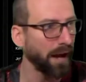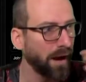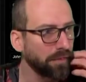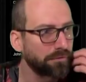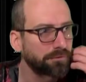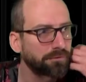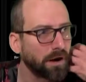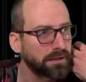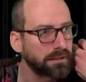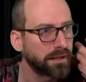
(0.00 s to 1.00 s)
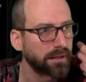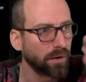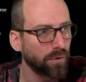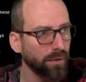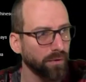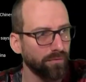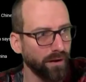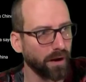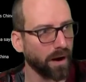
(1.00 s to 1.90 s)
How the fuck did it get all the way over there?